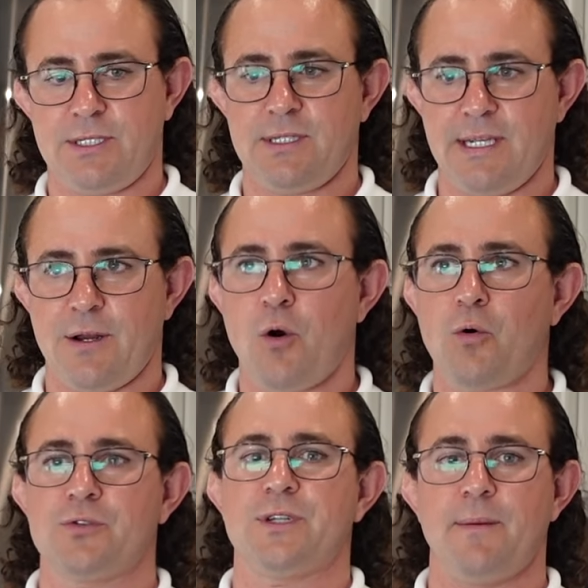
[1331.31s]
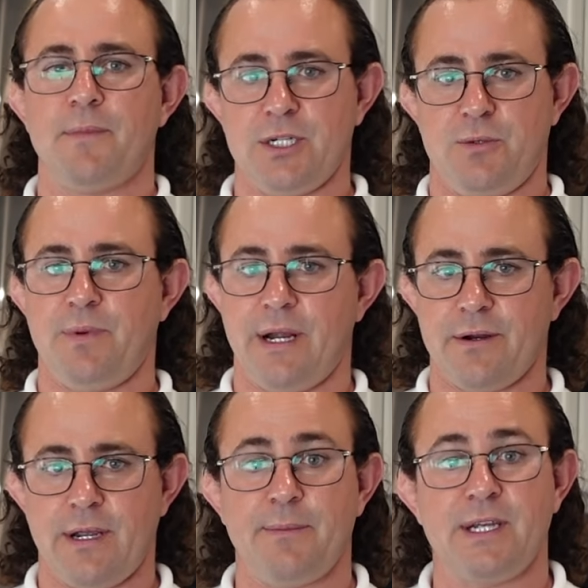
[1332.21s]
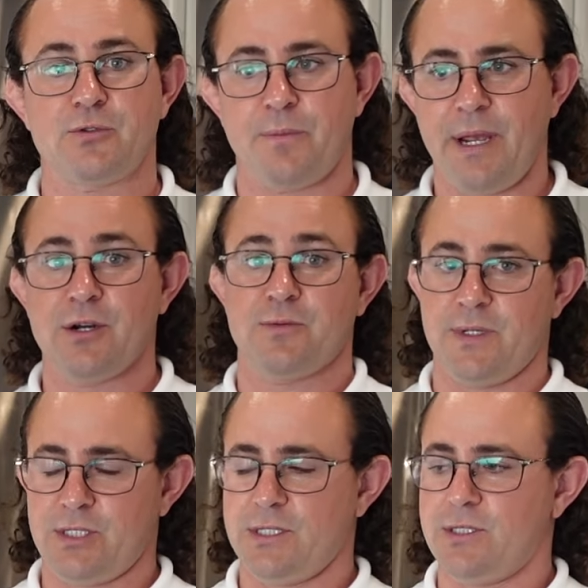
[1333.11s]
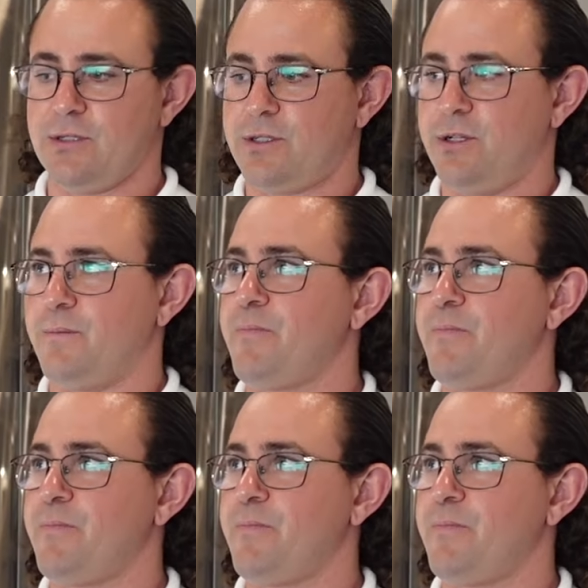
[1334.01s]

it holds up much better and makes repairs much easier too.